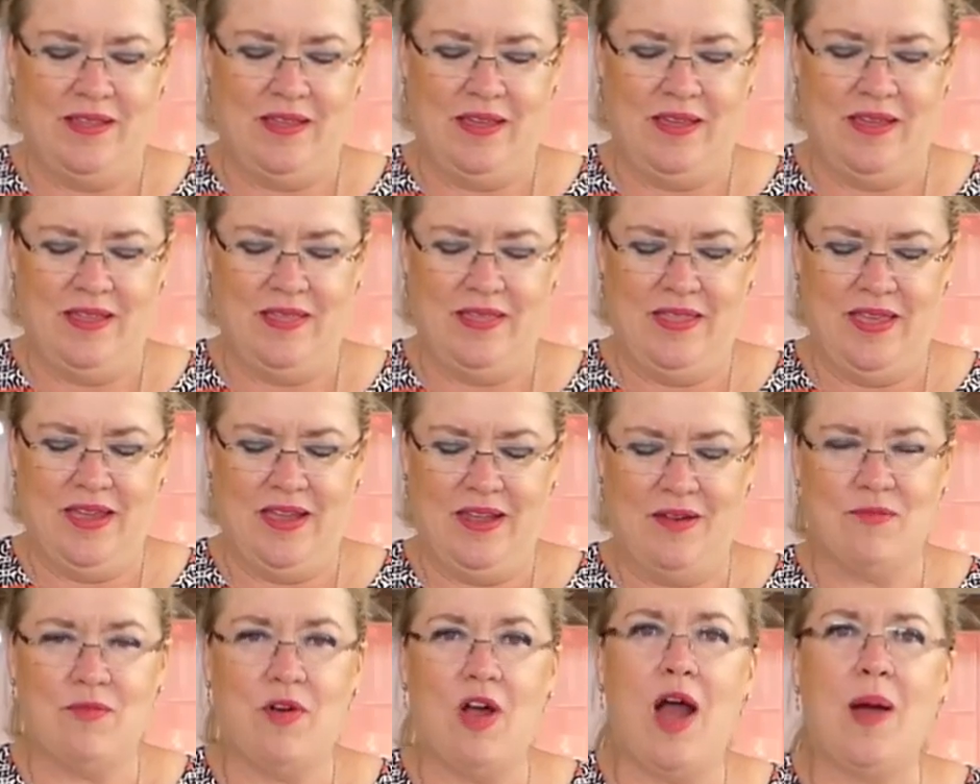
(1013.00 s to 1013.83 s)
And
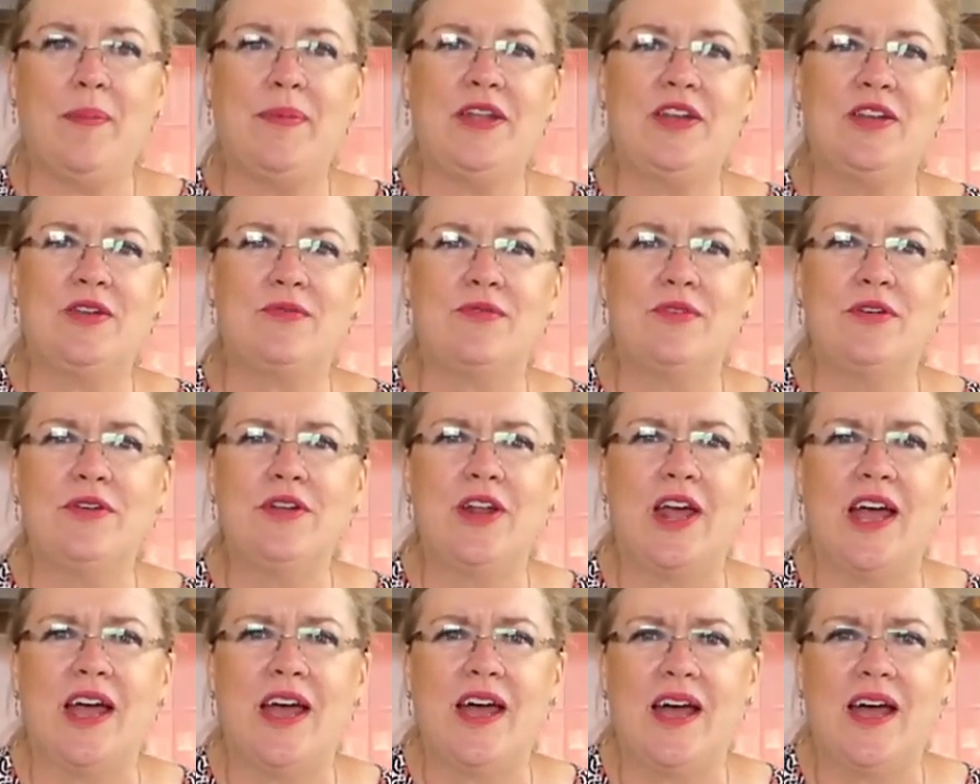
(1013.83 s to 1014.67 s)
then Robin
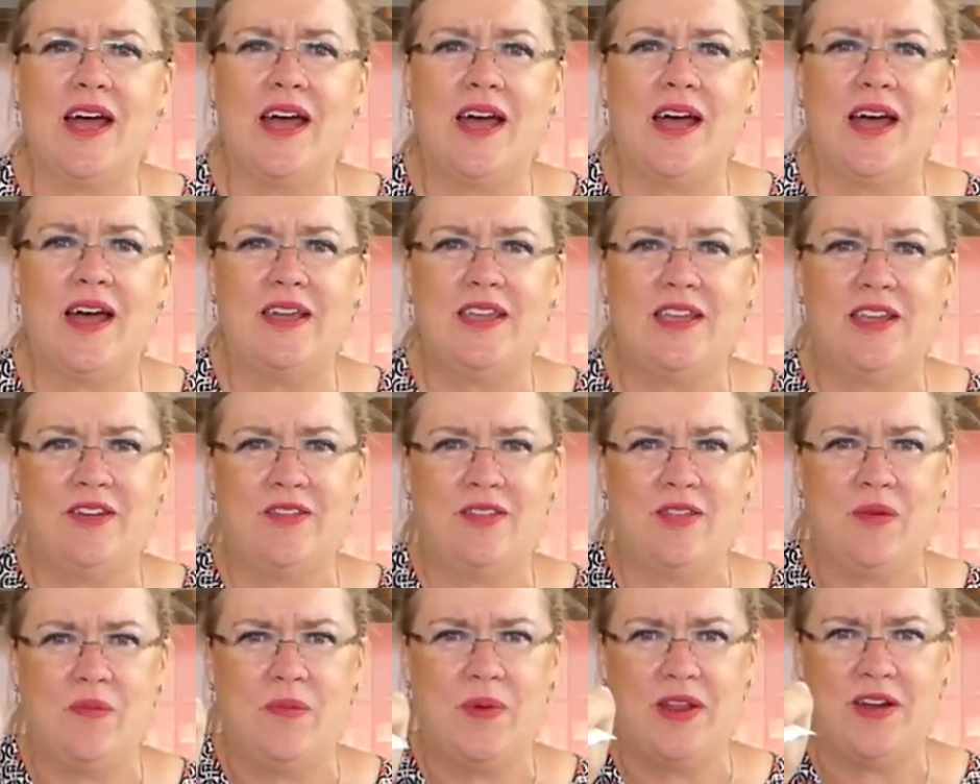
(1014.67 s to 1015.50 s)
DeRuta, you're
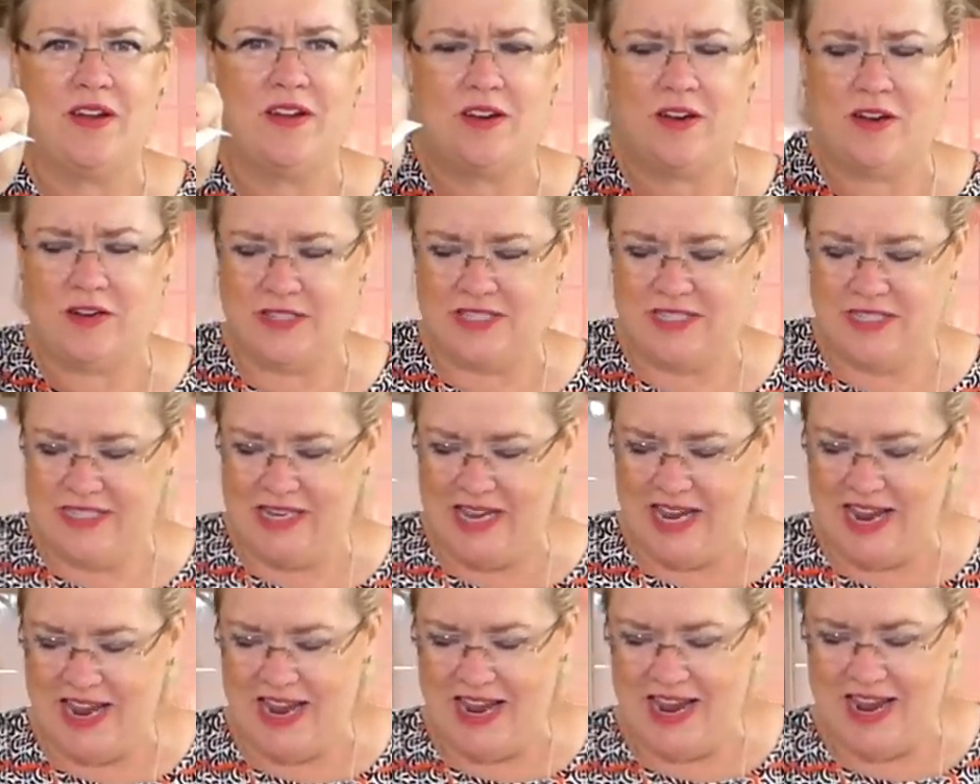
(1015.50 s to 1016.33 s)
the winner
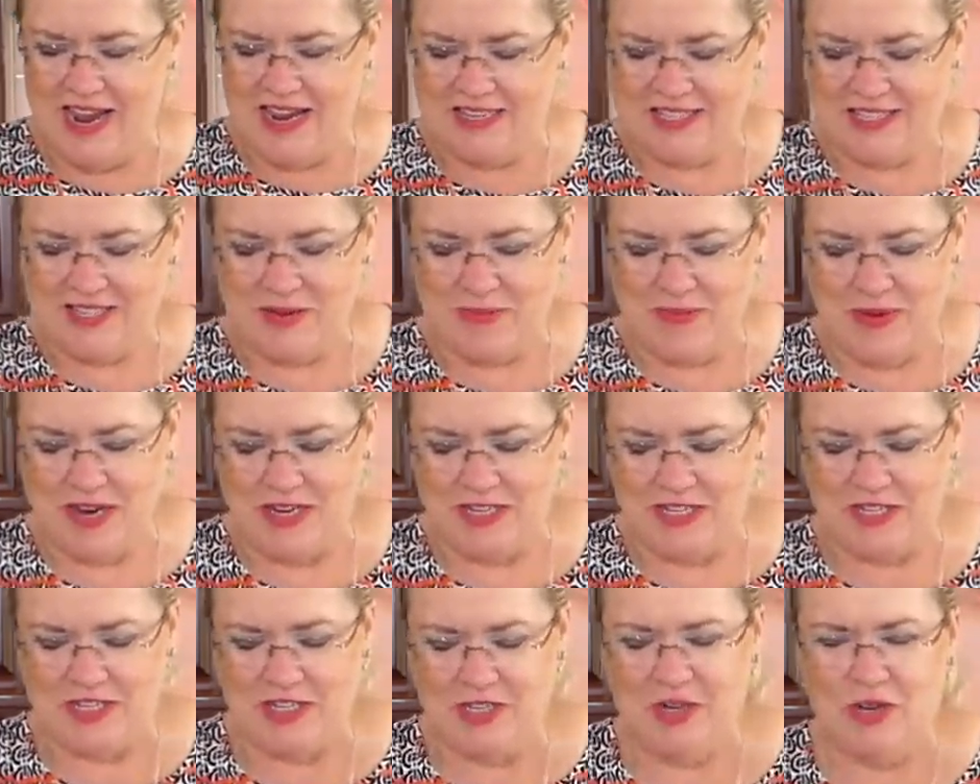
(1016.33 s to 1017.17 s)
today. So my
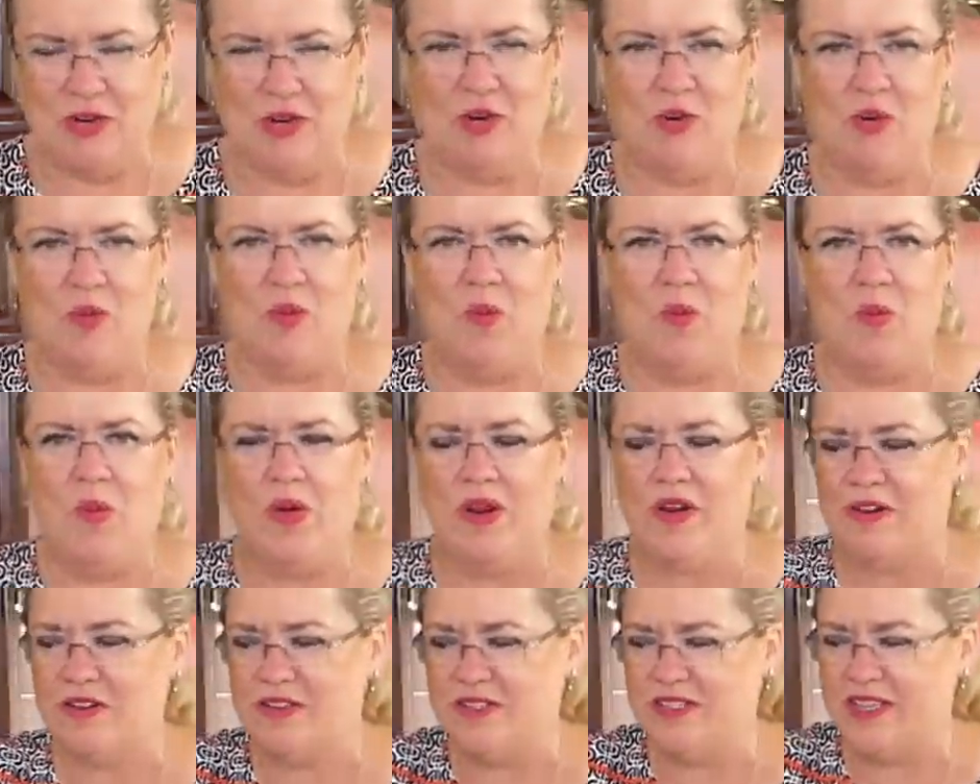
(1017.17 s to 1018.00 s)
two
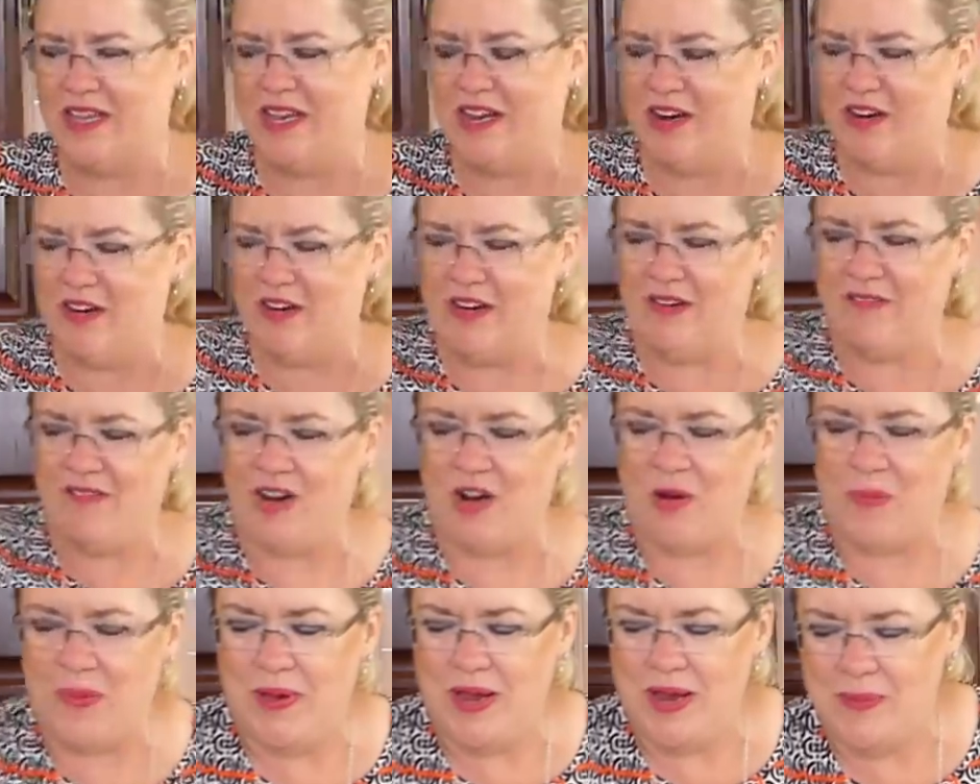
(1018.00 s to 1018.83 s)
winners there of
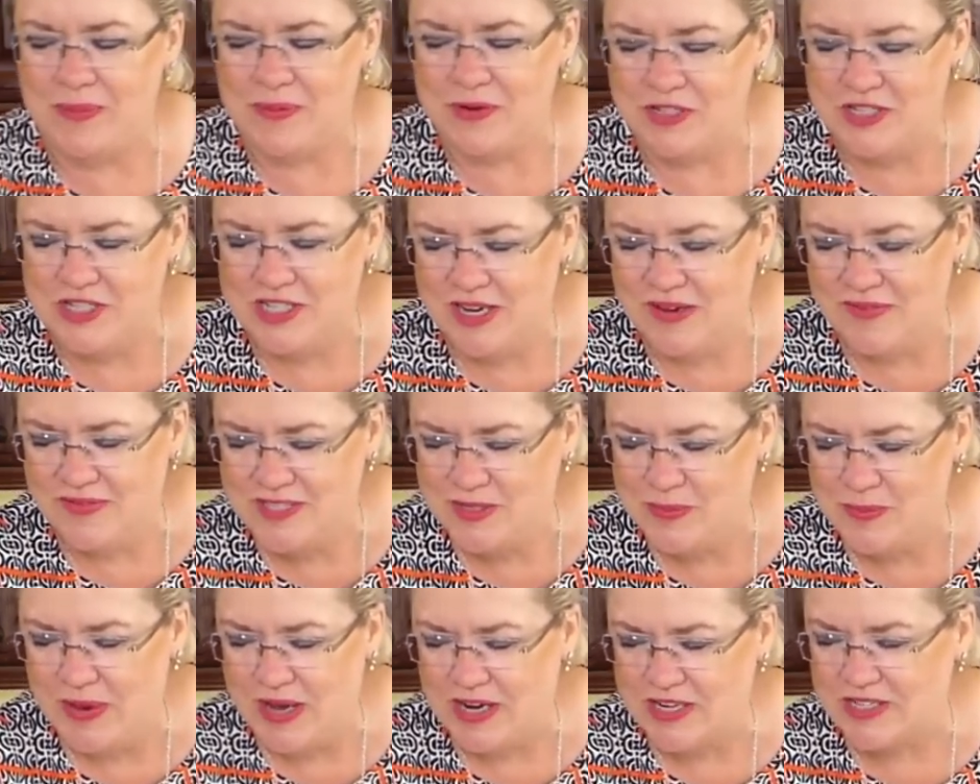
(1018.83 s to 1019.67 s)
our Pampered Chef
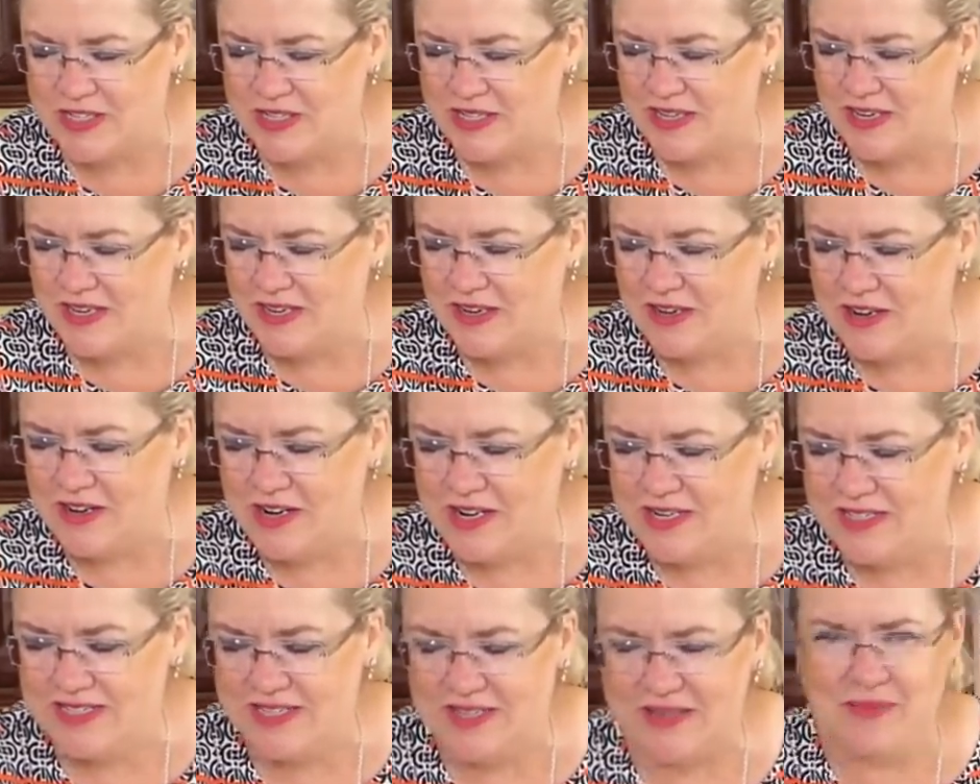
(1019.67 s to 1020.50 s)
spatula.
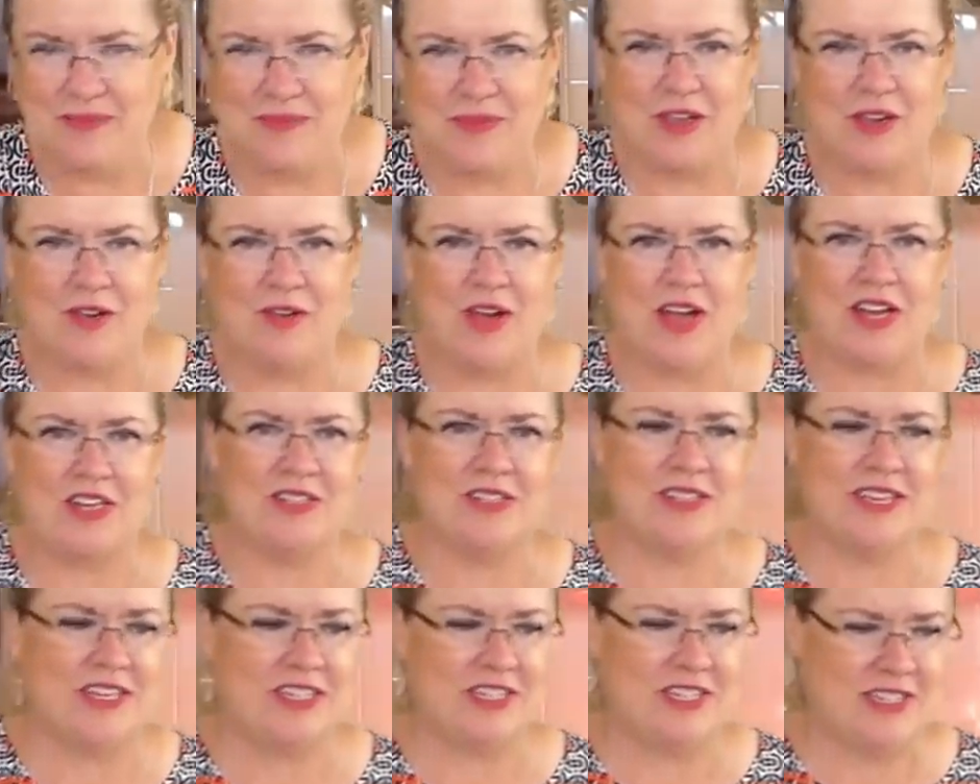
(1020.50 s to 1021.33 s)
Awesome,
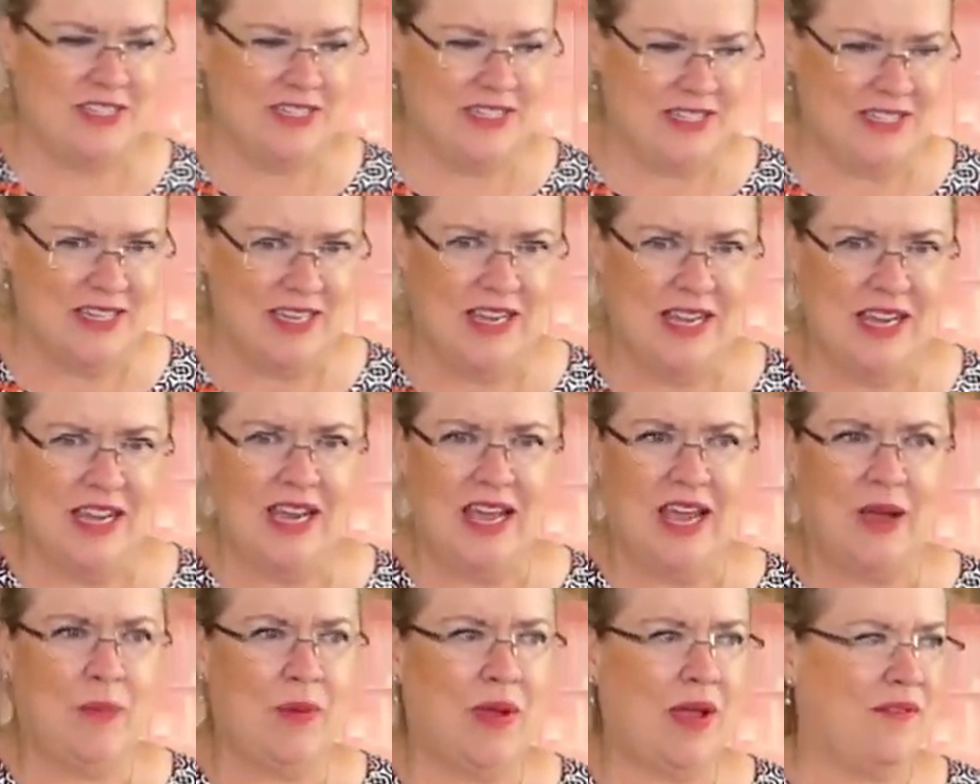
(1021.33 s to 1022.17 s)
congratulations.
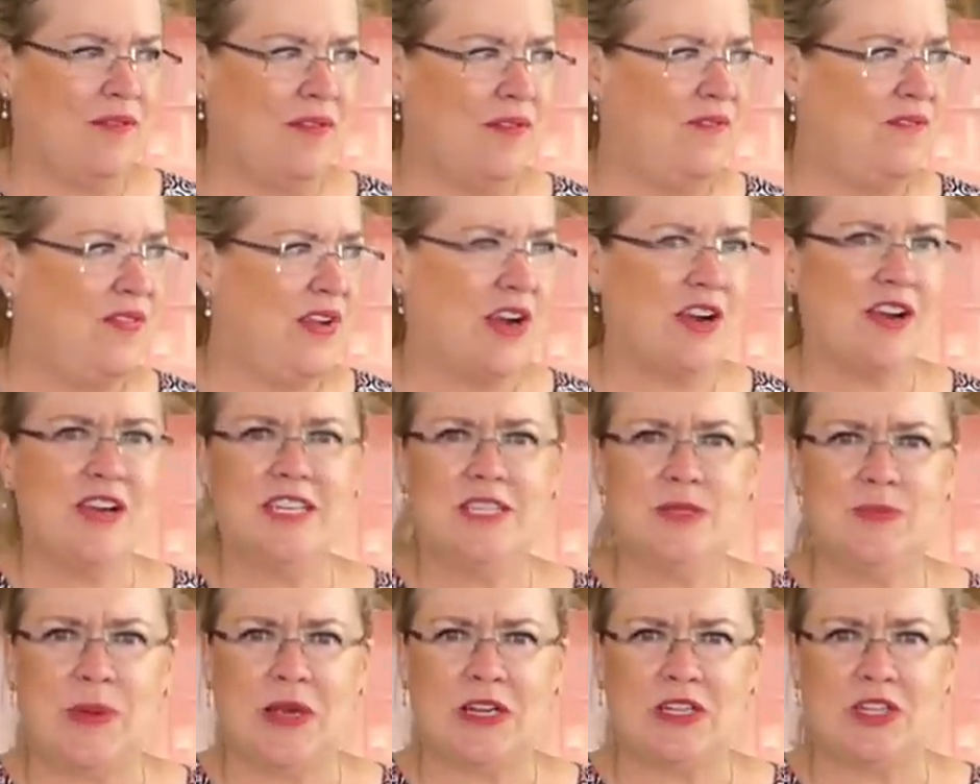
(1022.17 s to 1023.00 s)
And we have a very
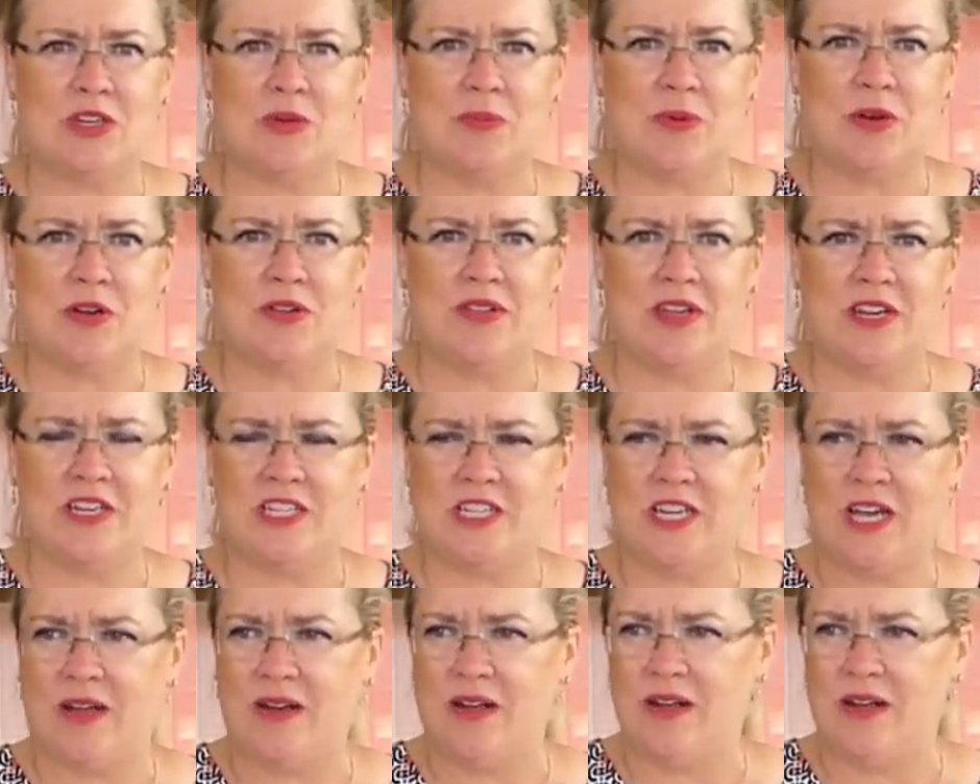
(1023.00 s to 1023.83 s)
special birthday shout